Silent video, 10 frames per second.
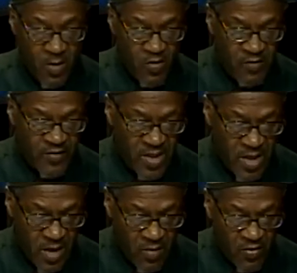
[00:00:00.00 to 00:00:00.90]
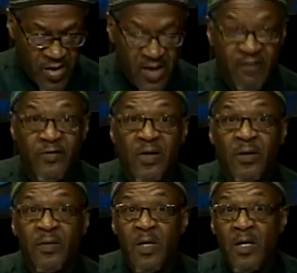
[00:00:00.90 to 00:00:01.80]
whoever they are. We have
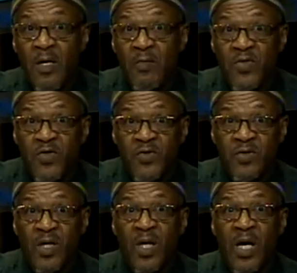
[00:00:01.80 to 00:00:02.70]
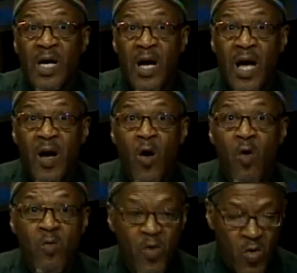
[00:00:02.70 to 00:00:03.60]
Mr.
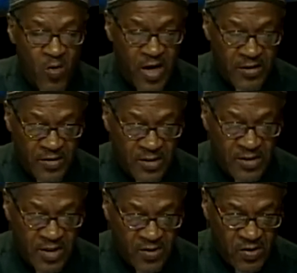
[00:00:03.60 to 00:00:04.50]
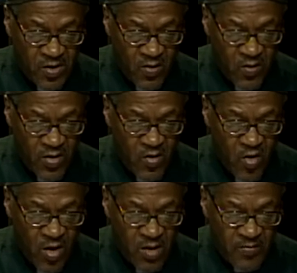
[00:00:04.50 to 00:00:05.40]
Cuomo, I think that's what you
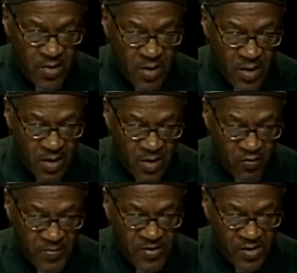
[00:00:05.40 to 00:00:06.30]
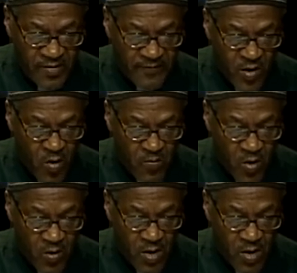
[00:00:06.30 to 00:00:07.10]
call him, Representative Cuomo,